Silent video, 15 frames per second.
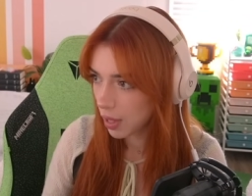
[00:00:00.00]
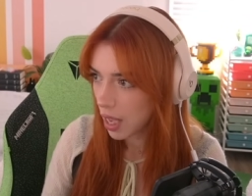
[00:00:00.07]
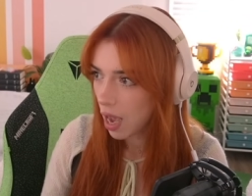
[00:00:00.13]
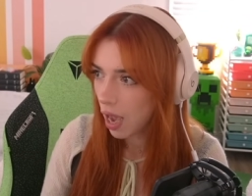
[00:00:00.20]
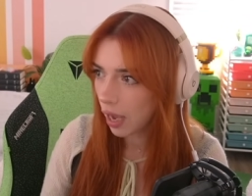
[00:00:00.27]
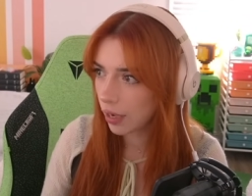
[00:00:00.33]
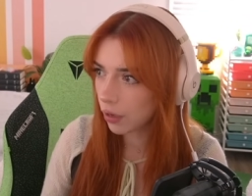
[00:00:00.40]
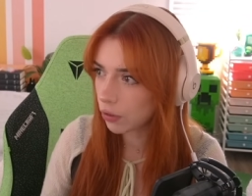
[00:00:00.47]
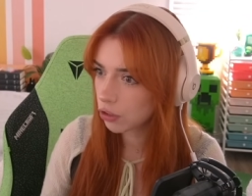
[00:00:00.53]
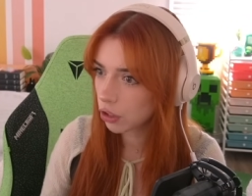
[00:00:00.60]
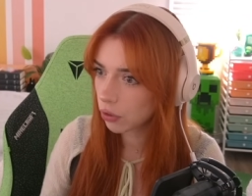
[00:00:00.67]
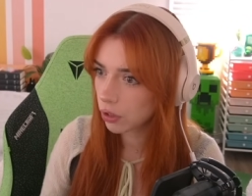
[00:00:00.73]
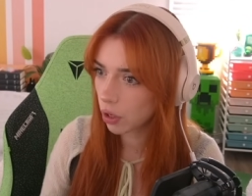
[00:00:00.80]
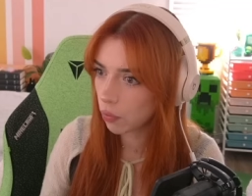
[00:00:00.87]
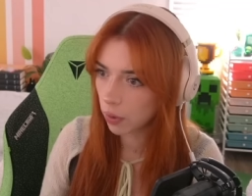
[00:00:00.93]
I also
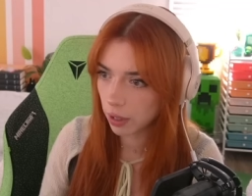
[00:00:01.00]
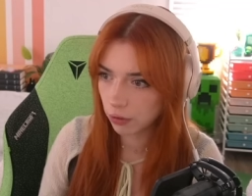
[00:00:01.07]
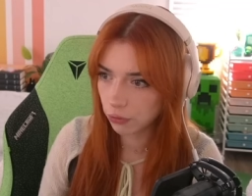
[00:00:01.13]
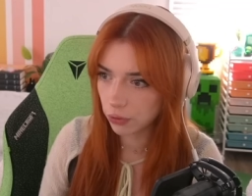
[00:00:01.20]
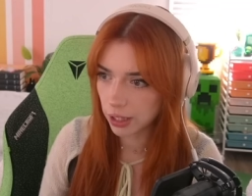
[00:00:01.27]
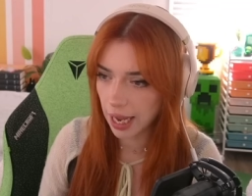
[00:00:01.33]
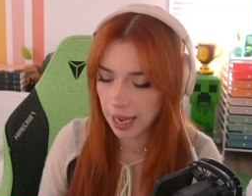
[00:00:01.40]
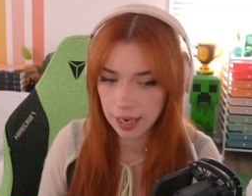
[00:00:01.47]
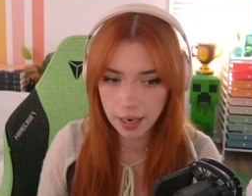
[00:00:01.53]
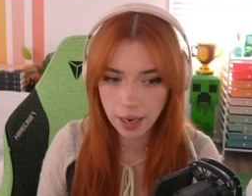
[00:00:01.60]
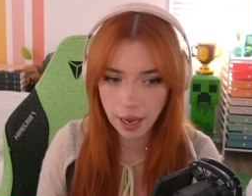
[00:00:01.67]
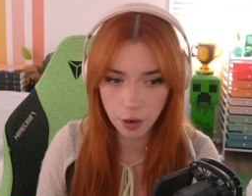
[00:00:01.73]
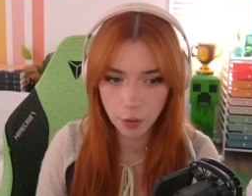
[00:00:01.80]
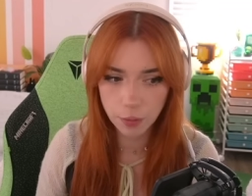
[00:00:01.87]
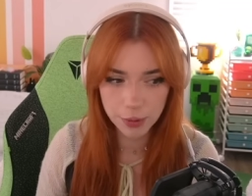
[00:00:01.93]
don't want to forget,
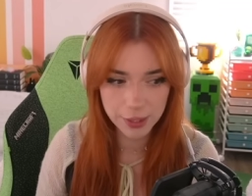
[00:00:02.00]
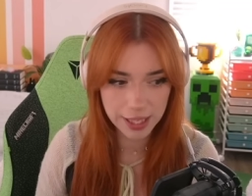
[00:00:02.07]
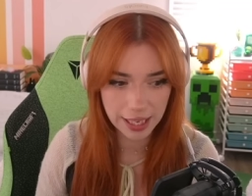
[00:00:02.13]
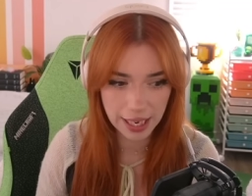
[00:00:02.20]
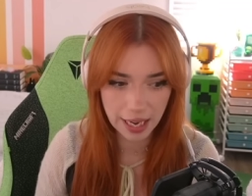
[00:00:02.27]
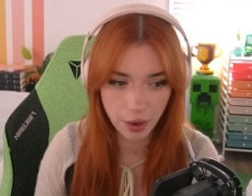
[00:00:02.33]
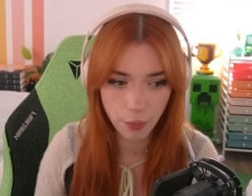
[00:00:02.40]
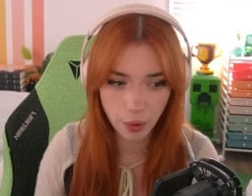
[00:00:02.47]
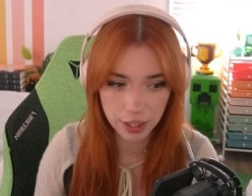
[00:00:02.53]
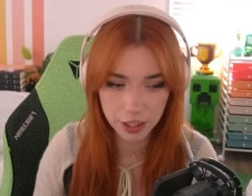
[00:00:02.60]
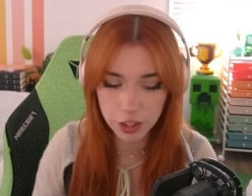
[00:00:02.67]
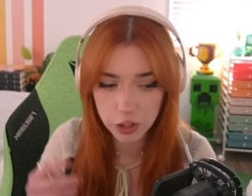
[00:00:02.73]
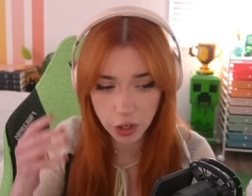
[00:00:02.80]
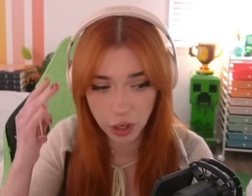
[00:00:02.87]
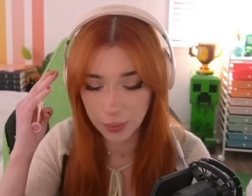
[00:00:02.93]
I almost did, and I wanted to
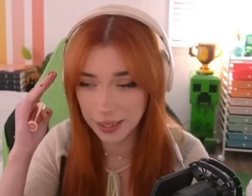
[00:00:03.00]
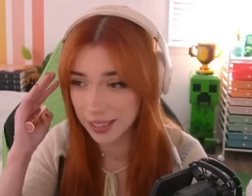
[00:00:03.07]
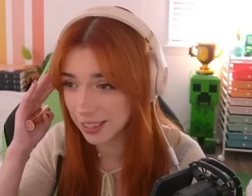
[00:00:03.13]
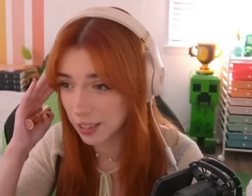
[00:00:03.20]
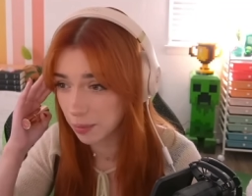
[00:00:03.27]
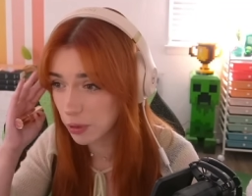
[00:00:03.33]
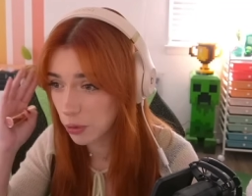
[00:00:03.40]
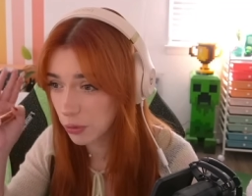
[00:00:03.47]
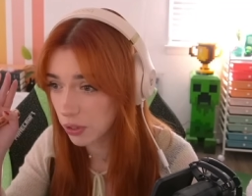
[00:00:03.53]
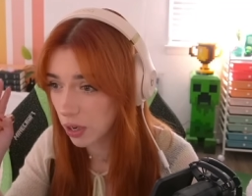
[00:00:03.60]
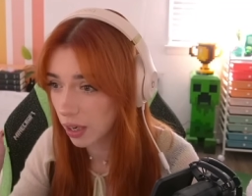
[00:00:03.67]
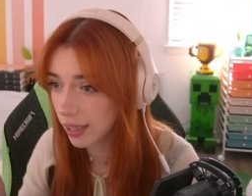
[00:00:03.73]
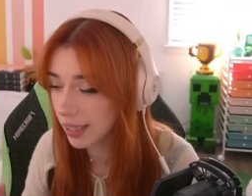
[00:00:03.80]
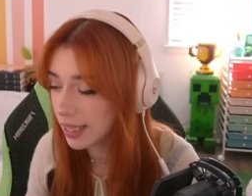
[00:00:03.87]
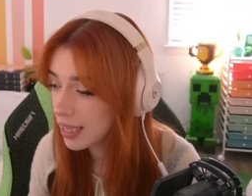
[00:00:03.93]
start with this, and I'm so
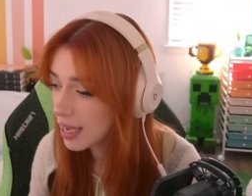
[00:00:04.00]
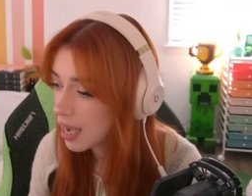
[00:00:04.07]
sorry.